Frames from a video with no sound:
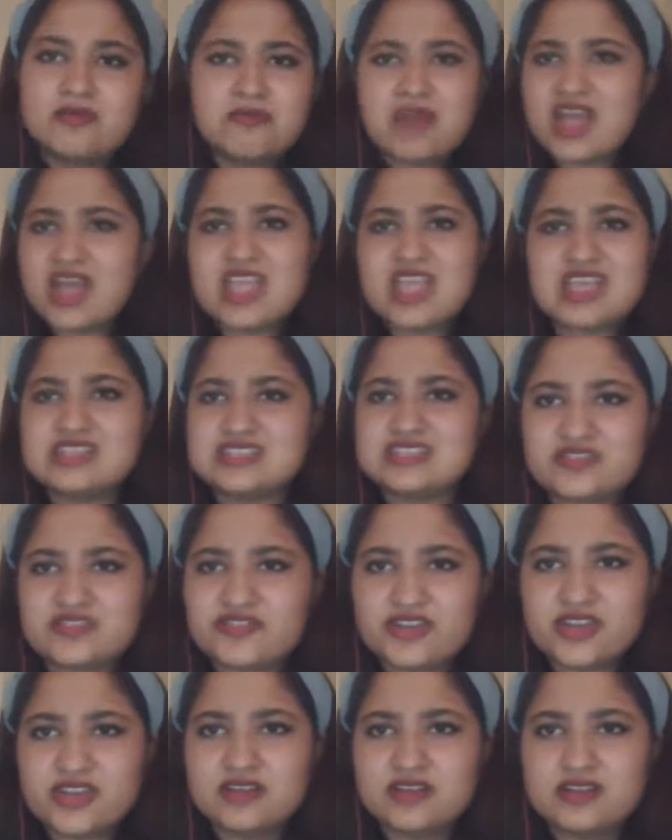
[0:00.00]
Maya isn't
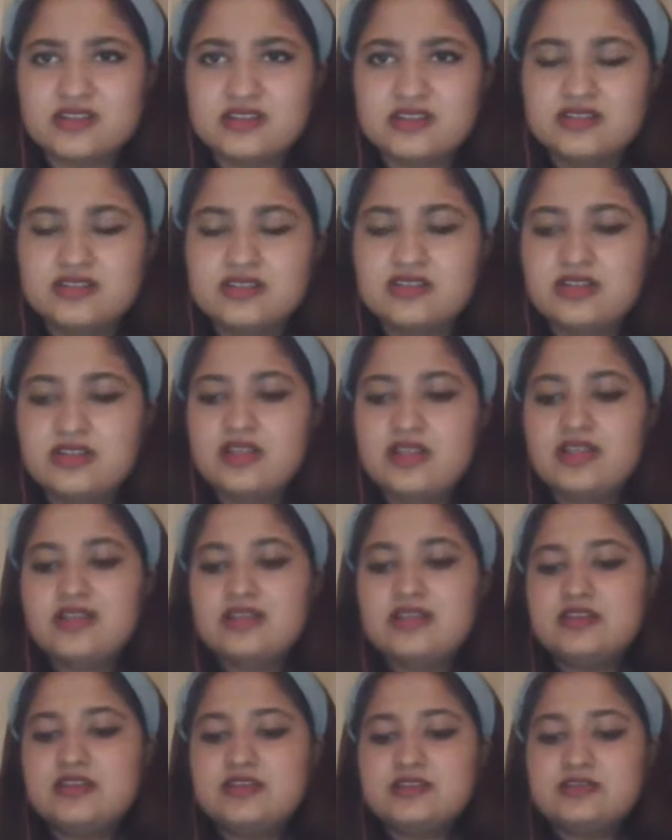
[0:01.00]
real.
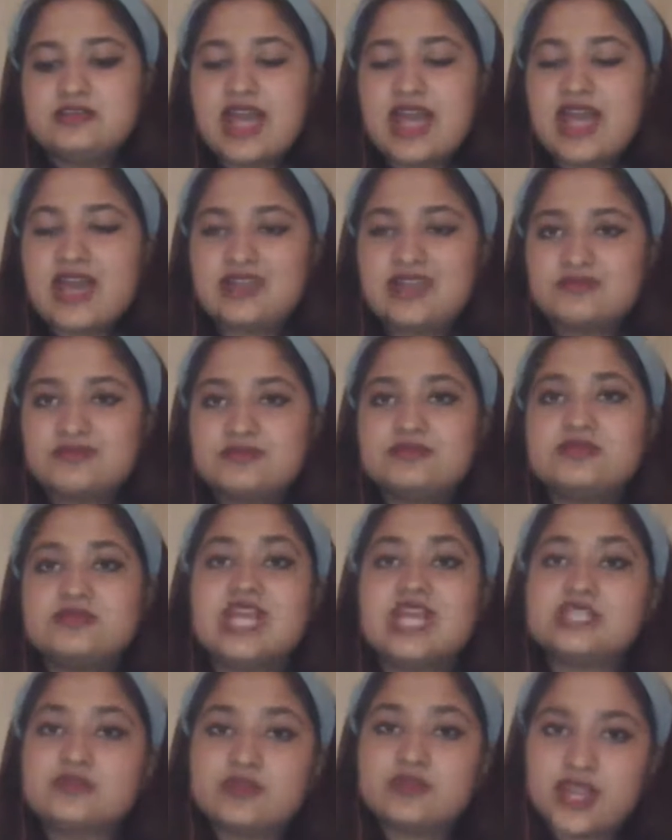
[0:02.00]
And
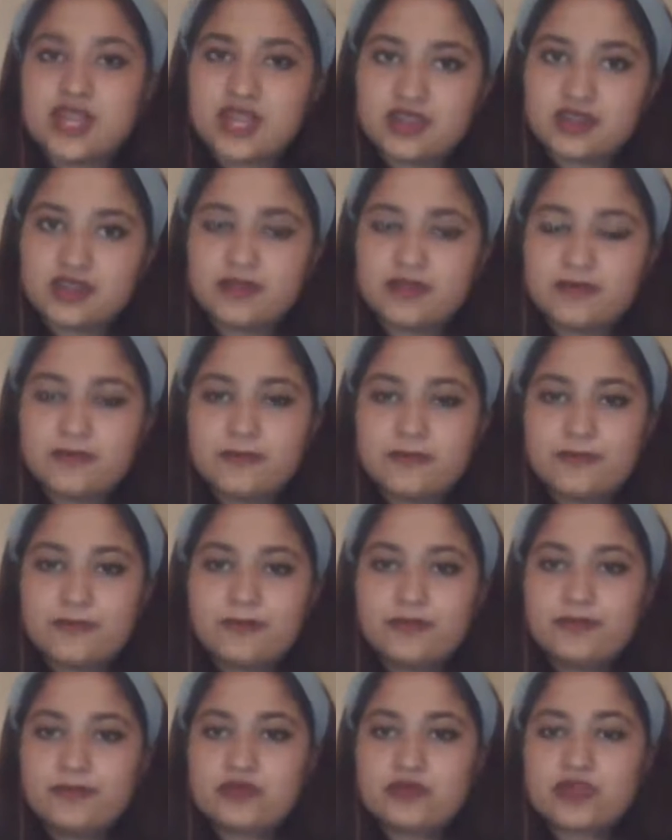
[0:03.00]
that's what I did.
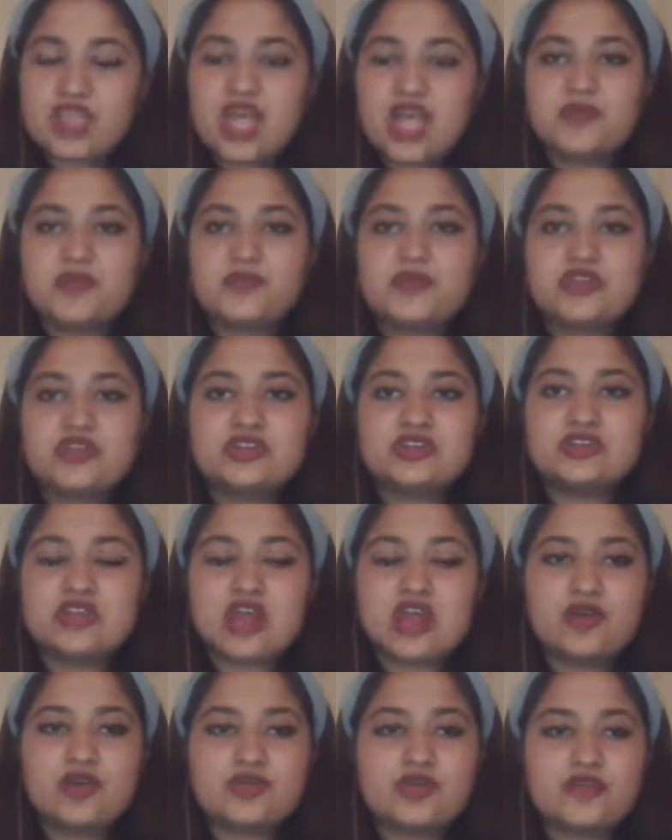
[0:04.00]
I peered
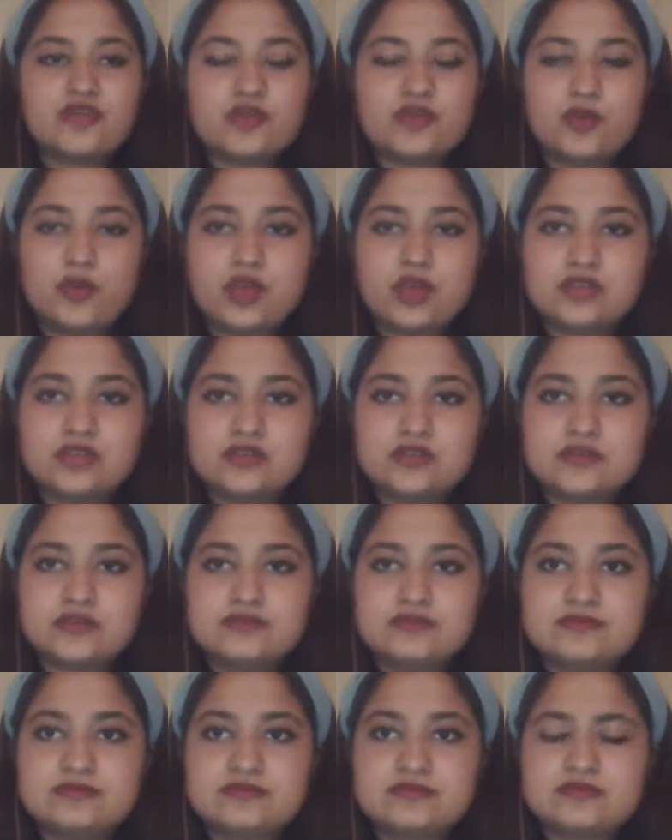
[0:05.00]
out of the window,
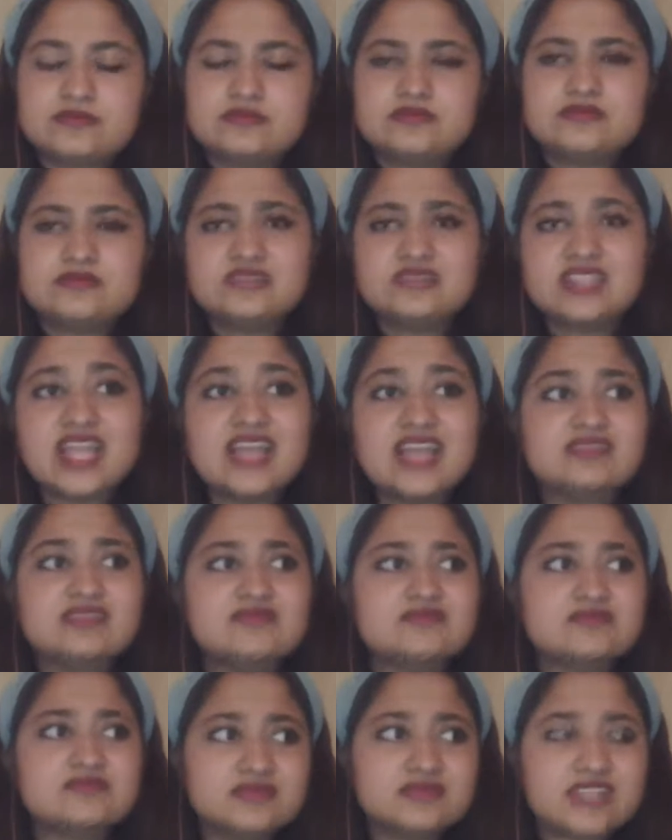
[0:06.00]

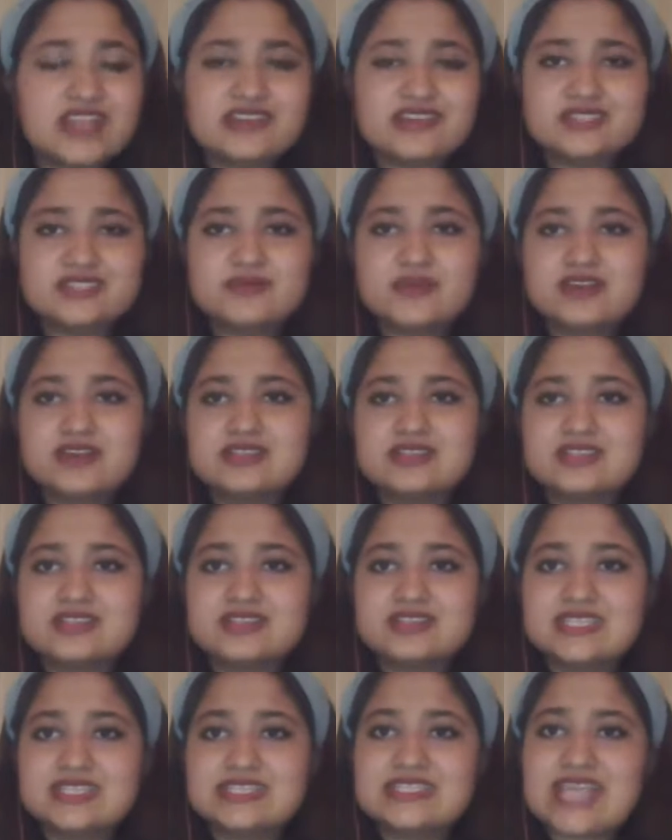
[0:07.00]
and there it was,
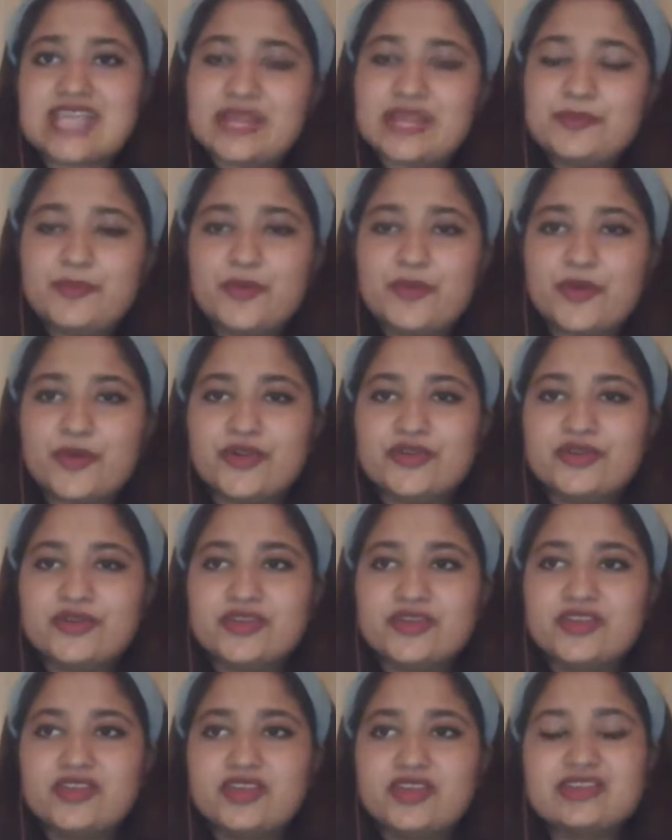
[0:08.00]
the signboard,
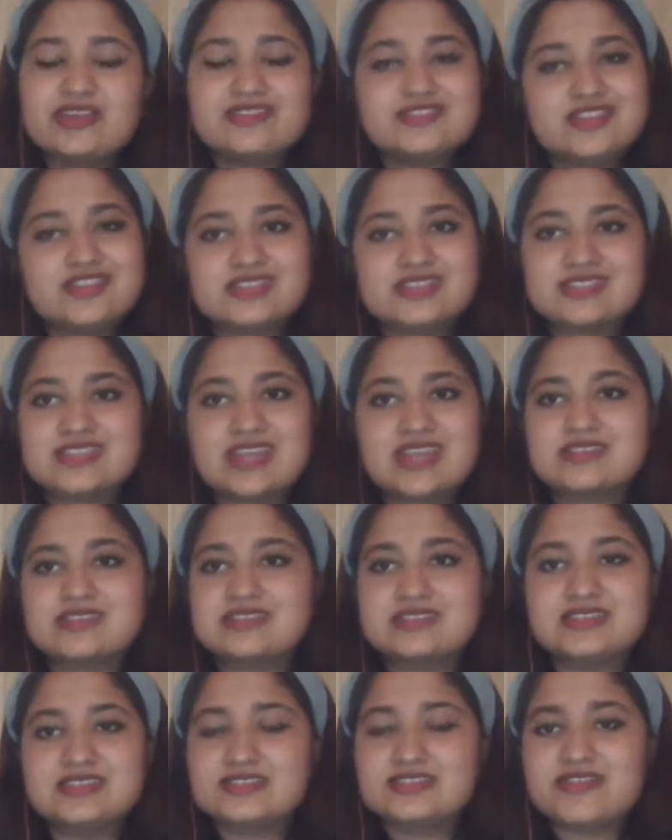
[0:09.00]
just as
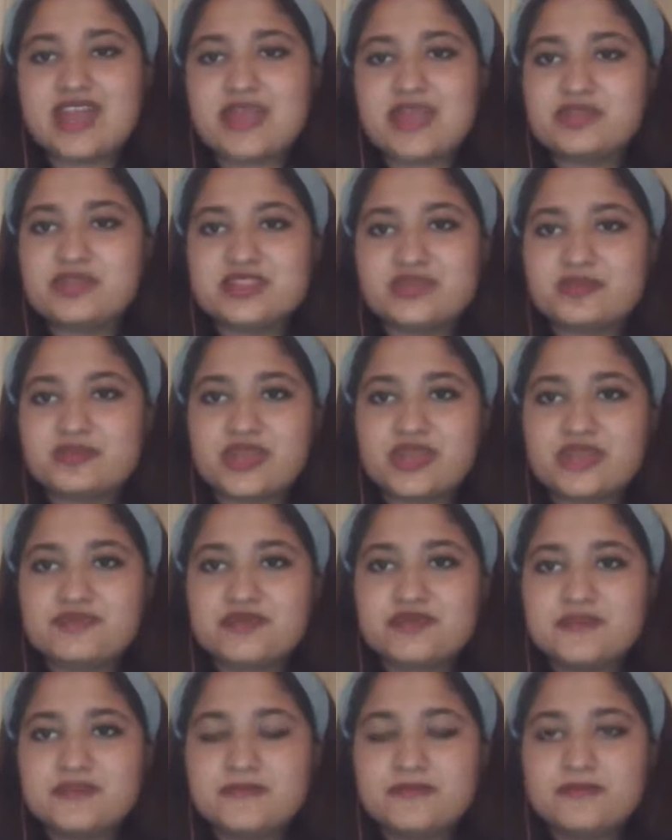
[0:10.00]
described in the
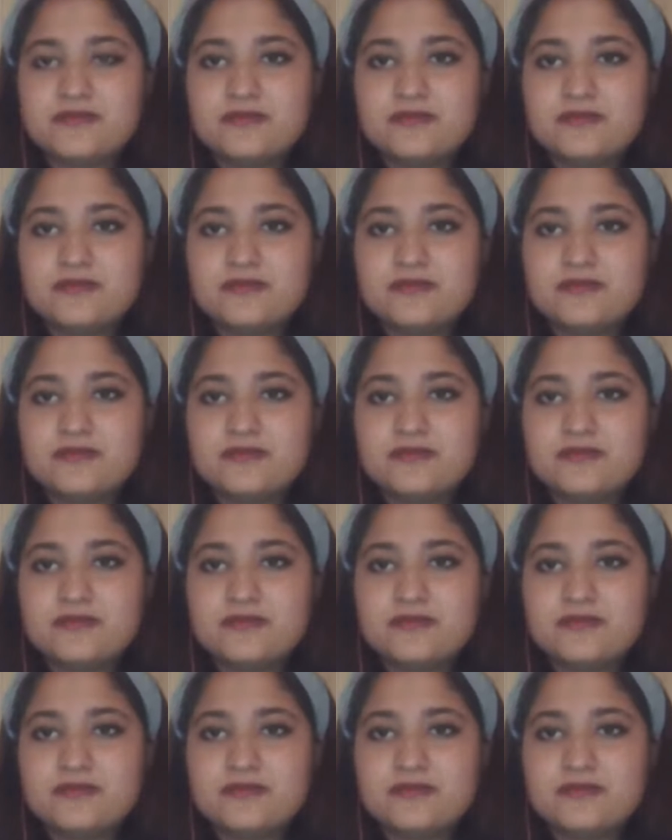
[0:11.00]
paper.